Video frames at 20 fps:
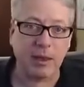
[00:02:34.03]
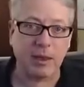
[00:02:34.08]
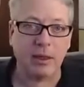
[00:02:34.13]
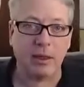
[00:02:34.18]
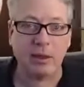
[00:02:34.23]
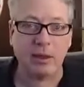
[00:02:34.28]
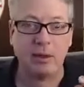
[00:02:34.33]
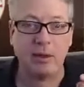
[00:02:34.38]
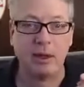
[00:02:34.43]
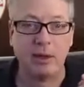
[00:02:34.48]

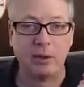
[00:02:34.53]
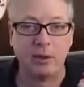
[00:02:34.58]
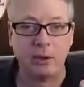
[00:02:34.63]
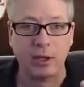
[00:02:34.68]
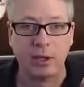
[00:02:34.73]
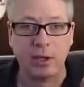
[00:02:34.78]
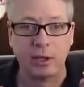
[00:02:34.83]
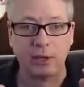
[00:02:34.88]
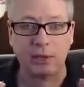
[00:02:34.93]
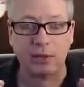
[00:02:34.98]
There's
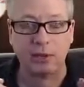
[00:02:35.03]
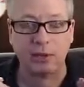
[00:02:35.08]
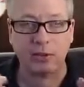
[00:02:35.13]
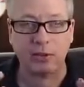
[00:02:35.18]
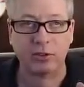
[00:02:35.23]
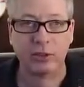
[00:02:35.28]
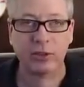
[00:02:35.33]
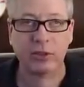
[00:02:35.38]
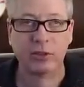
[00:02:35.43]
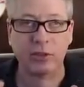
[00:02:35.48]
a
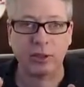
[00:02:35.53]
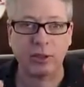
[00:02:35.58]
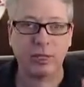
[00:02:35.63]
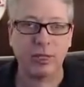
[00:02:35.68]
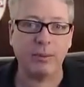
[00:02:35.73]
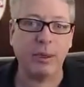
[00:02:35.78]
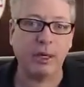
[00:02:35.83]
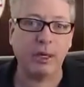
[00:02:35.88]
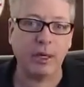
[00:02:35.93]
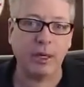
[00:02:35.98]
search
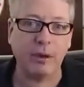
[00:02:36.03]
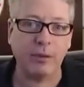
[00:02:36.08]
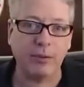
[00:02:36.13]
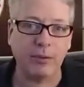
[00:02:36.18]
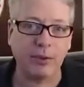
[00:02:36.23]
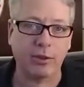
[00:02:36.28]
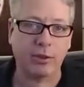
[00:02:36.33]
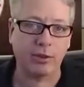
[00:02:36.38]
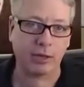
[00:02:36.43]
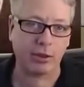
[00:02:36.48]
limit of
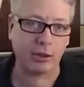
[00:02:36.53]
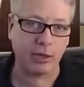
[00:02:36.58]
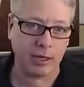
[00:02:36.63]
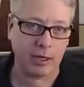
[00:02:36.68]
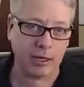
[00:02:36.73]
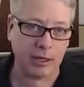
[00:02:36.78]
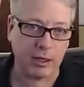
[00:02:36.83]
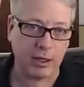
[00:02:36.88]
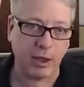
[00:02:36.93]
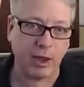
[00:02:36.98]

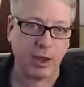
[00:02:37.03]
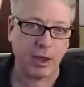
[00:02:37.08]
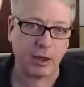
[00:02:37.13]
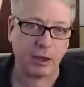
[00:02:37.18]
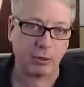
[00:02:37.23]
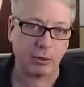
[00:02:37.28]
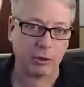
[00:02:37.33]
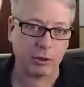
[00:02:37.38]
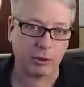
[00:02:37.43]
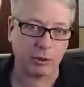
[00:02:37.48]
30 on
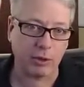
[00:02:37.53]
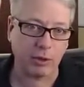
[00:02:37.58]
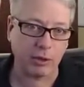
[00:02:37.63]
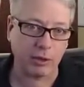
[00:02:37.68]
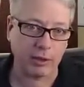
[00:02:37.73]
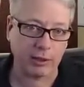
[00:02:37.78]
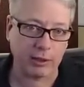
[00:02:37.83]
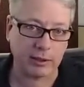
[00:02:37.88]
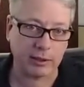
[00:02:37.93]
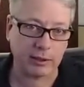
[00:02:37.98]
the return
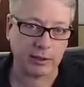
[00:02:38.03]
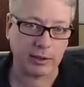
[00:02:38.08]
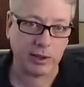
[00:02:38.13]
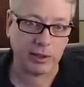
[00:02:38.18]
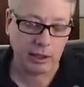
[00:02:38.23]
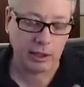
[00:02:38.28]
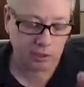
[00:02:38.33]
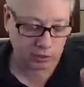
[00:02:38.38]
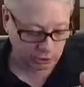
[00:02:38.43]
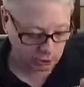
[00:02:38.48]
list.
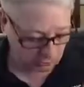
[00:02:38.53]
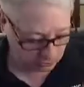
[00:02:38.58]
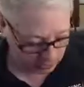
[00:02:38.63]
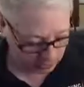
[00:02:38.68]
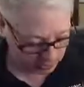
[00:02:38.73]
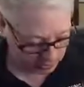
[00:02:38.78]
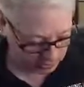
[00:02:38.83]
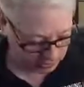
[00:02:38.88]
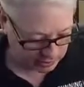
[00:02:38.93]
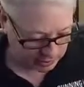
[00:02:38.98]
So if
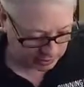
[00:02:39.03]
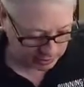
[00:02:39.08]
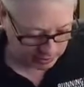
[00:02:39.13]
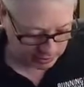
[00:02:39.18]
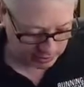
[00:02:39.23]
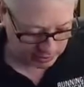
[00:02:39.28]
I were to type